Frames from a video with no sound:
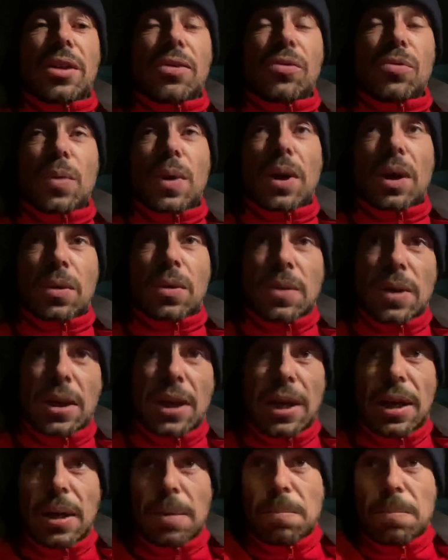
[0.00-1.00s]
as well.
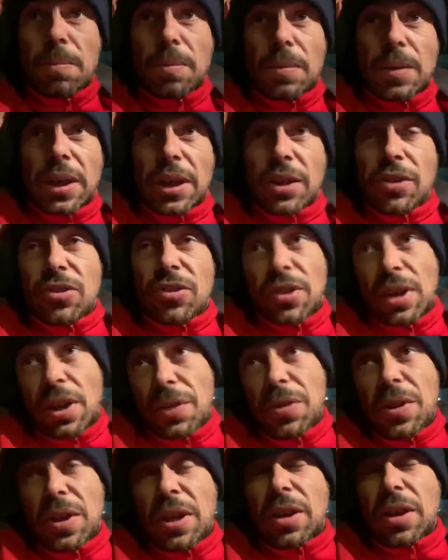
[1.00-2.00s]
Um, it's I
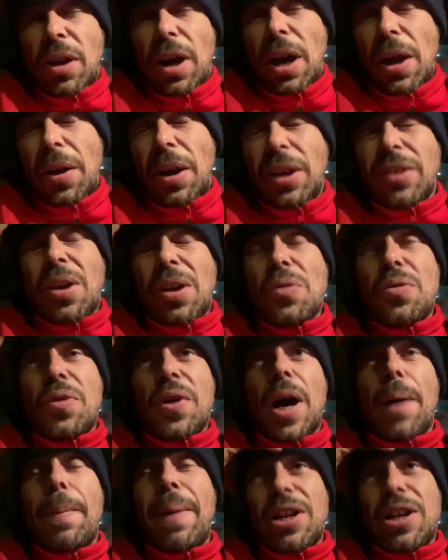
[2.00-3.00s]
think I, I, don't think
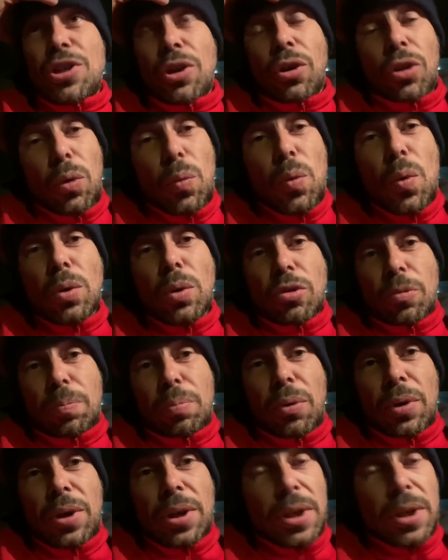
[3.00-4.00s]
I'm actually on the water
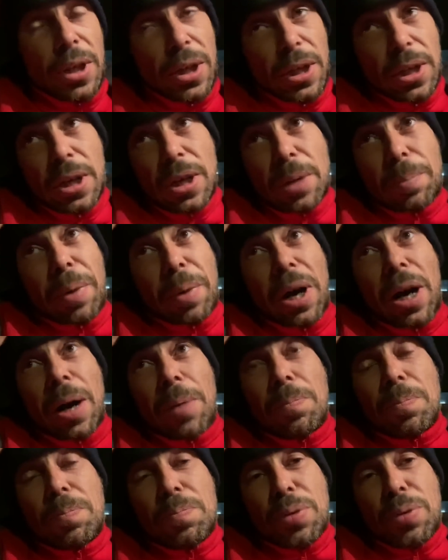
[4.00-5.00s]
point, but
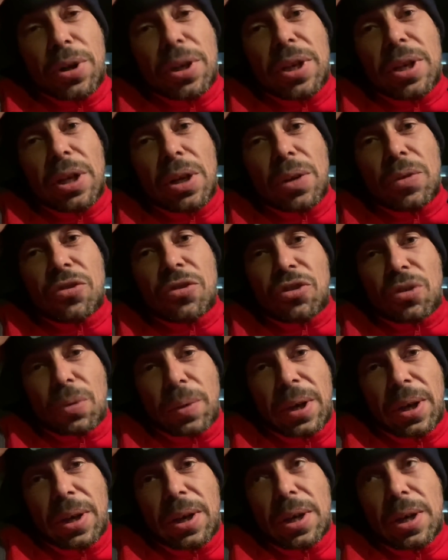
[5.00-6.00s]
I'm pretty close to
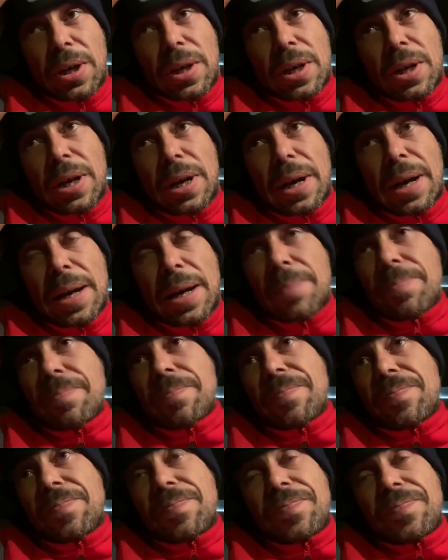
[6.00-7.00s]
it.
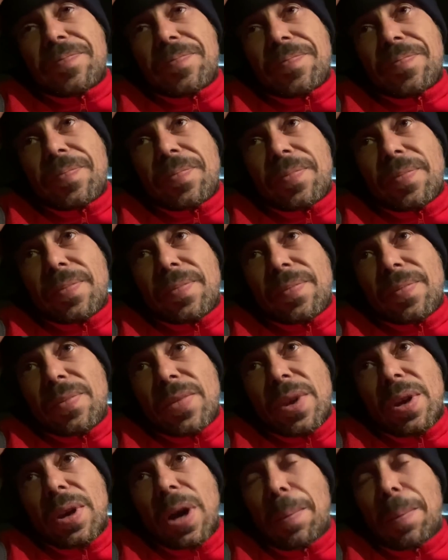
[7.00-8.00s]
Um,
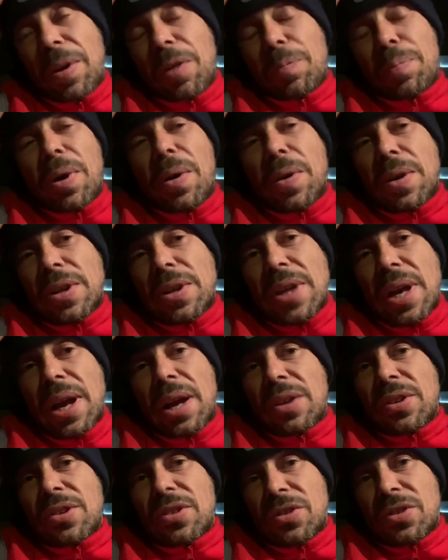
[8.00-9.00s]
I mean I've broken
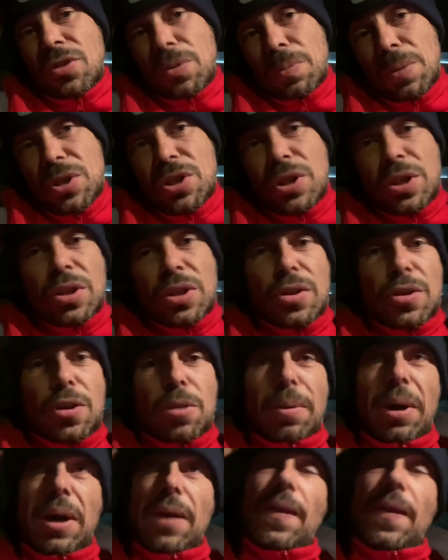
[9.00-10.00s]
down, so there's not much you can do
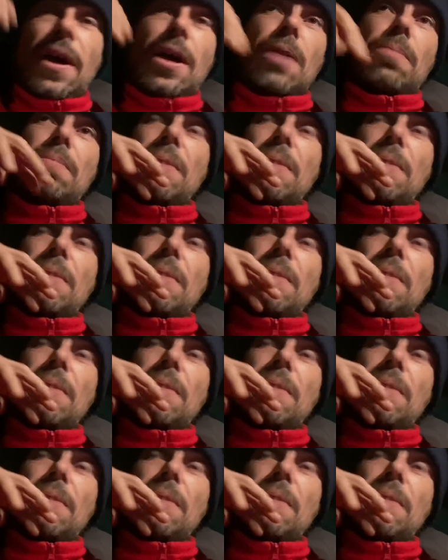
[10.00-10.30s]
about that.